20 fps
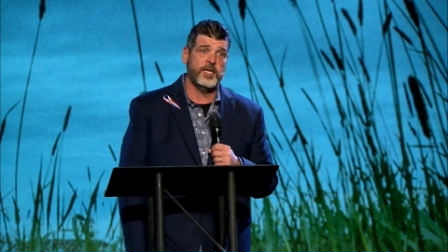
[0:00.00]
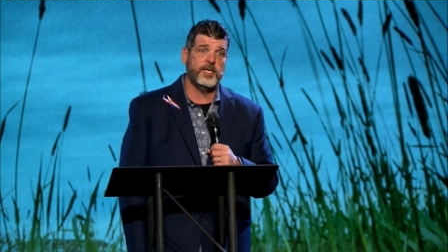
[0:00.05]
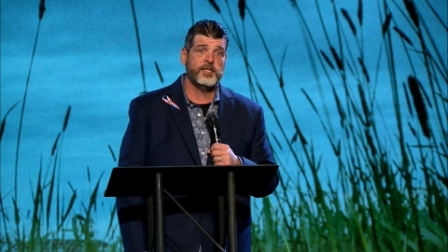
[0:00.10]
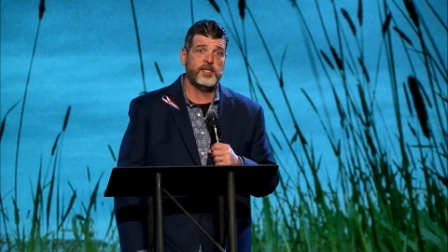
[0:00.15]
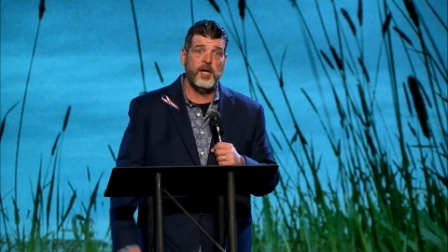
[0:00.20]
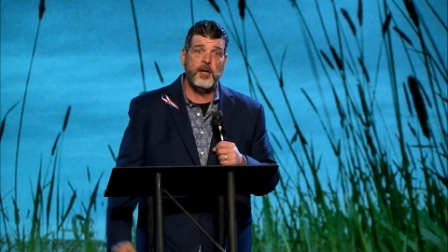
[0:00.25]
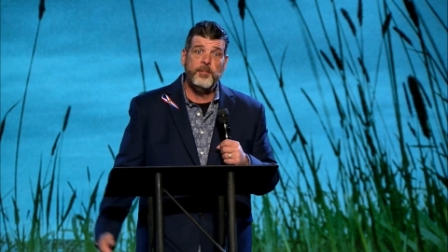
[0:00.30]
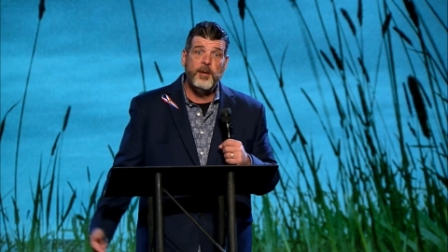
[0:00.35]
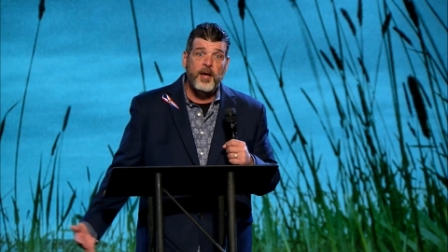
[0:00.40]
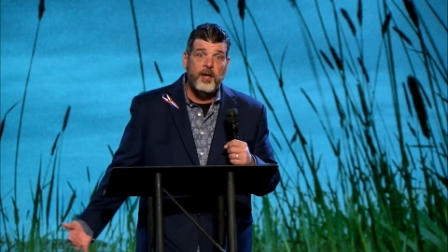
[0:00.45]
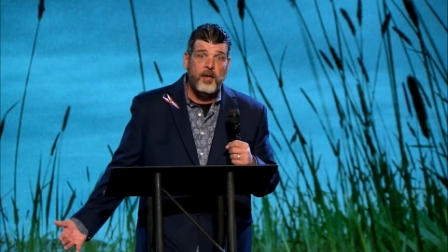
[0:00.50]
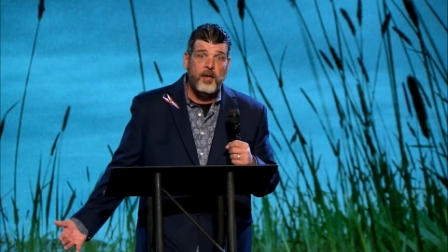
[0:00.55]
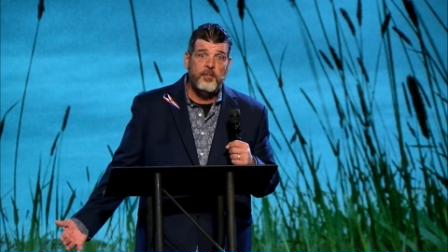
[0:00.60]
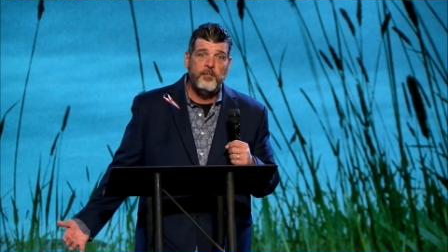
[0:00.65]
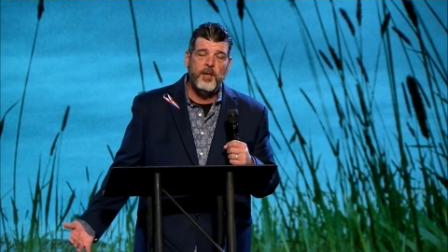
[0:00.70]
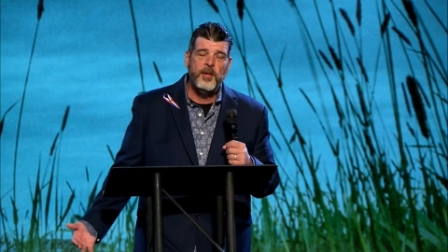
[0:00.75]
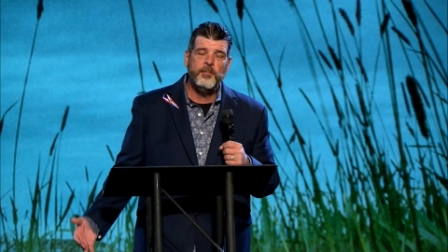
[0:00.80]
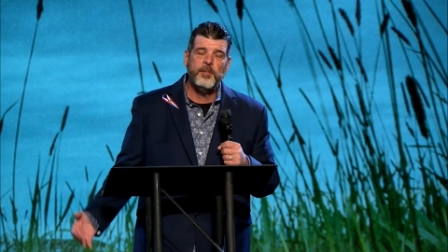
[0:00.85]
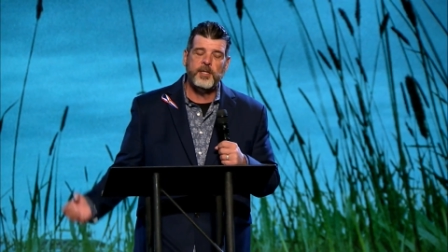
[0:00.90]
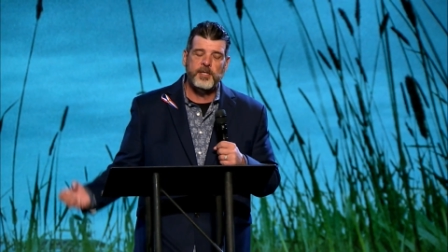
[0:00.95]
It's all about
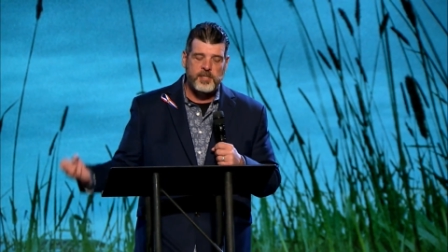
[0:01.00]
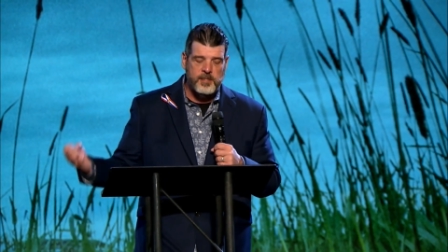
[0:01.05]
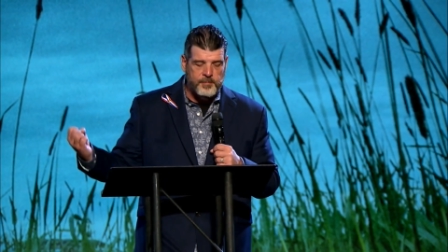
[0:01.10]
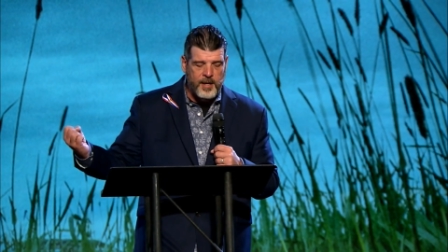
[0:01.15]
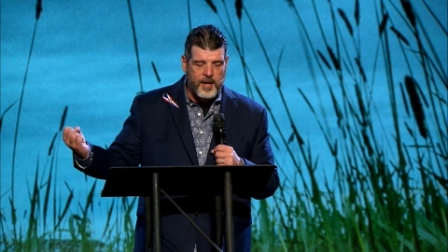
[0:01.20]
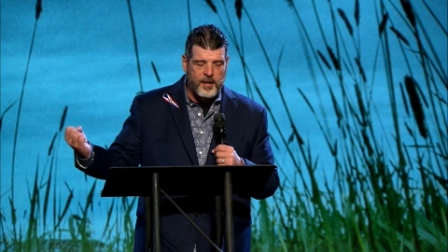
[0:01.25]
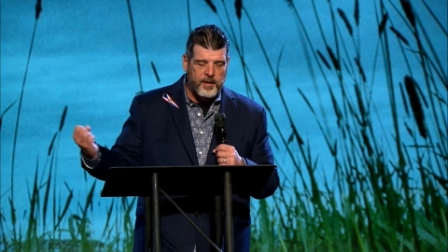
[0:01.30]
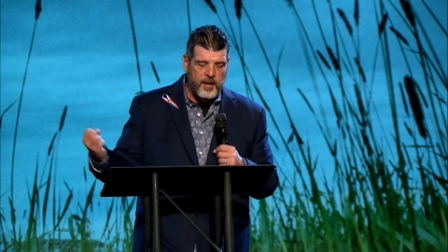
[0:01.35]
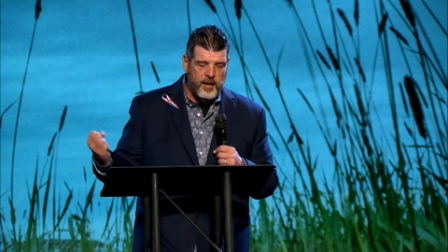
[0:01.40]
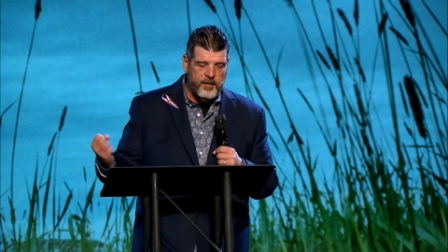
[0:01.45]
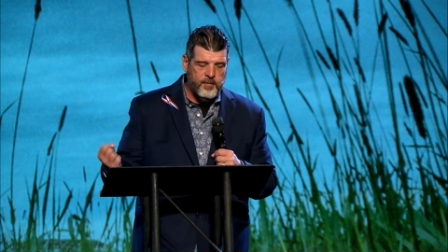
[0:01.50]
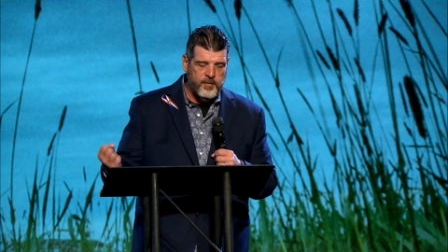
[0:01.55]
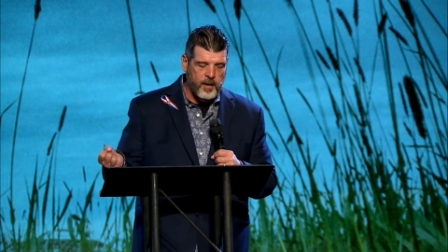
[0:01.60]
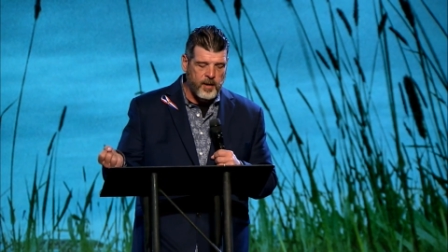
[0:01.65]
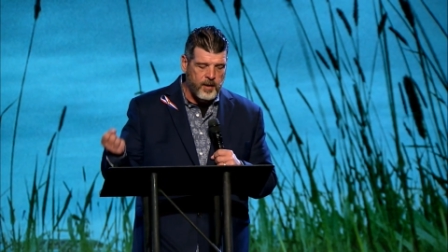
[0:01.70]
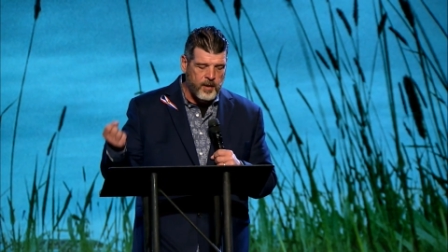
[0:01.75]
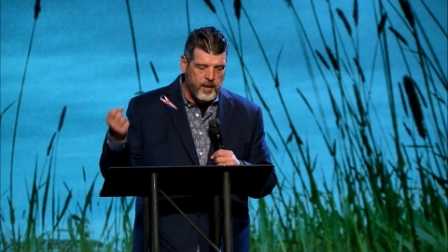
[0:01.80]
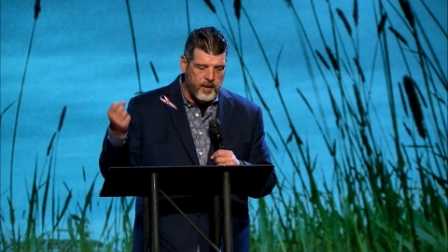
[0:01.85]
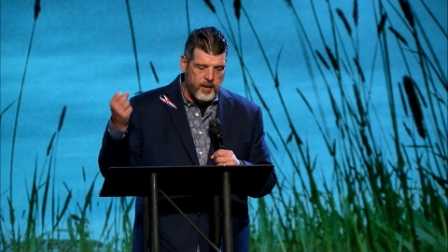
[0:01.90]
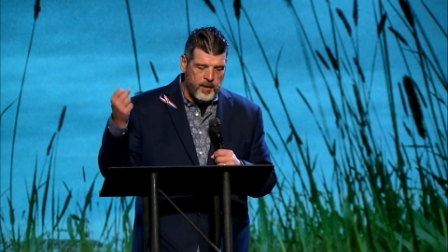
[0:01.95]
commitment. It's about covenant.